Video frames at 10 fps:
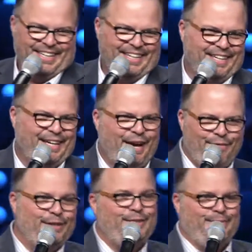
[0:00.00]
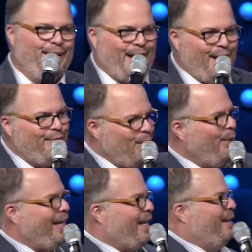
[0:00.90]
Uh, every, every
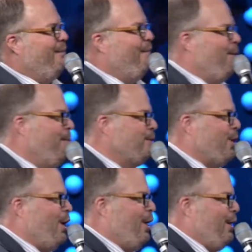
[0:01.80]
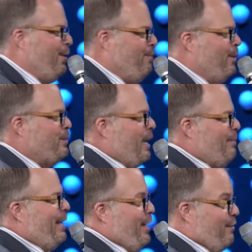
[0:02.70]
week, uh, almost, uh, almost,
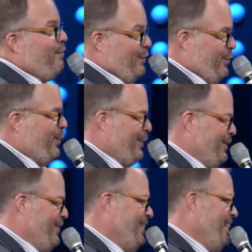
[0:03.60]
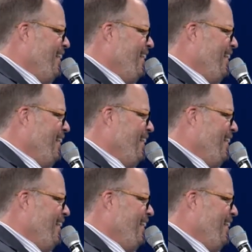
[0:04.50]
I'm at a different church.